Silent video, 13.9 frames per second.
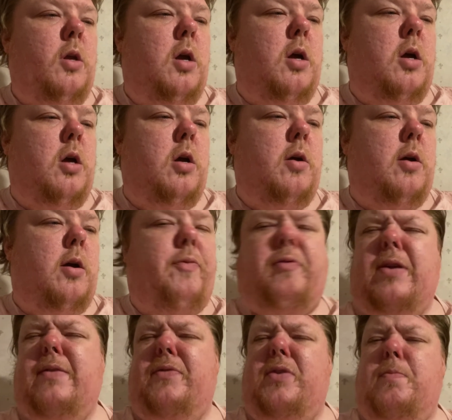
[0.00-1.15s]
a
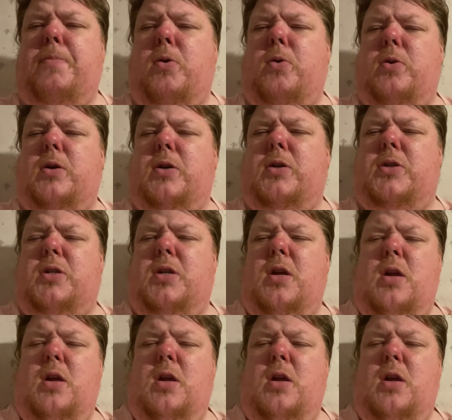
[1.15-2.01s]
Freeview box,